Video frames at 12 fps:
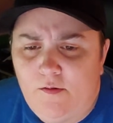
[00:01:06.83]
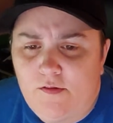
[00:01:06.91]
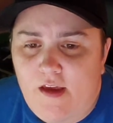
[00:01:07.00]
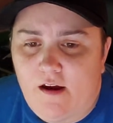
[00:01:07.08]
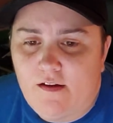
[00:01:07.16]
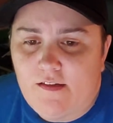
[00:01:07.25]
was
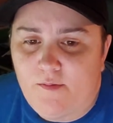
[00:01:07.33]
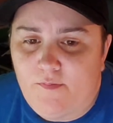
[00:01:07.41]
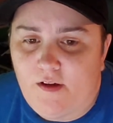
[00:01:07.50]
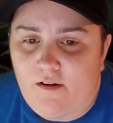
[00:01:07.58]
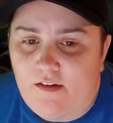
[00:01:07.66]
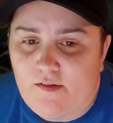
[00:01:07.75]
carrying
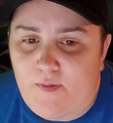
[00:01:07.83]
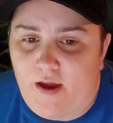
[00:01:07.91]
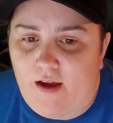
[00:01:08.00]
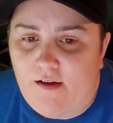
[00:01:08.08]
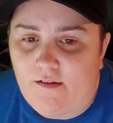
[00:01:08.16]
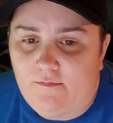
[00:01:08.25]
something on his
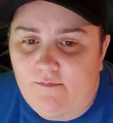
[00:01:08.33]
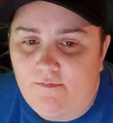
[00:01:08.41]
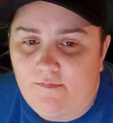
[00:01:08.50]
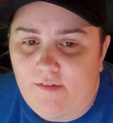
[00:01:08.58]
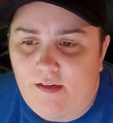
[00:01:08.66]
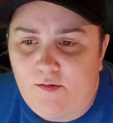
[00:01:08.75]
back.
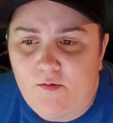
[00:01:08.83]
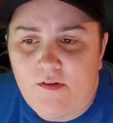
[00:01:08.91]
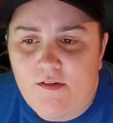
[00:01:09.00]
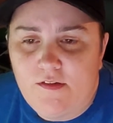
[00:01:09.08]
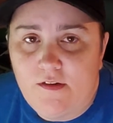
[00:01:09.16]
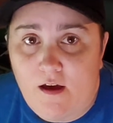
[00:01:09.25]
It
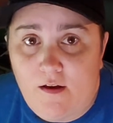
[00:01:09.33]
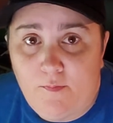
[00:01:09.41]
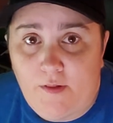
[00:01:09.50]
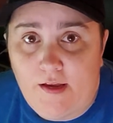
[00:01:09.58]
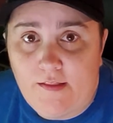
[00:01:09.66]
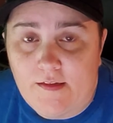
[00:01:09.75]
was not a
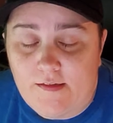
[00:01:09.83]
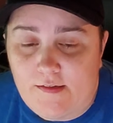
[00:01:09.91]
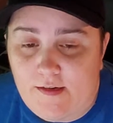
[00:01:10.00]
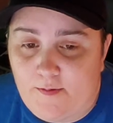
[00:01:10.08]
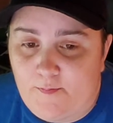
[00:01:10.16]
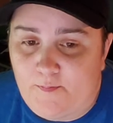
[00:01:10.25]
plant this
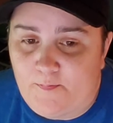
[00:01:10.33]
time.